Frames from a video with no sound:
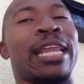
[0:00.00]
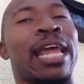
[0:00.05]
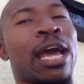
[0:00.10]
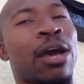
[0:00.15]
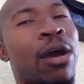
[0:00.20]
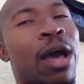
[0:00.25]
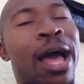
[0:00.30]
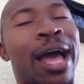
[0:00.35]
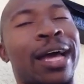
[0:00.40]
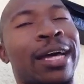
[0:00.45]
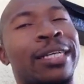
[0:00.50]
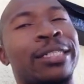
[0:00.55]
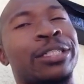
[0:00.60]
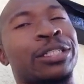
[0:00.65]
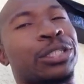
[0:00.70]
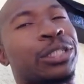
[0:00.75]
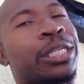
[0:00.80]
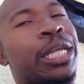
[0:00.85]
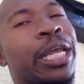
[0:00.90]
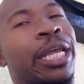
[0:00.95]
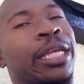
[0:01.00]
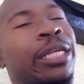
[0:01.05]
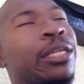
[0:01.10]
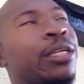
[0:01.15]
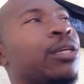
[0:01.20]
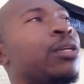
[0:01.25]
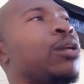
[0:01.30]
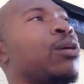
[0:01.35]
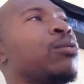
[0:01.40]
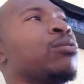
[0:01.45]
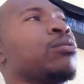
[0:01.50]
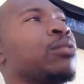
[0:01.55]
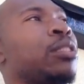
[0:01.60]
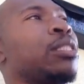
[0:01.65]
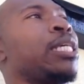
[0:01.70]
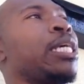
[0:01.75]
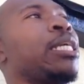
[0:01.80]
Now, I understand, you know,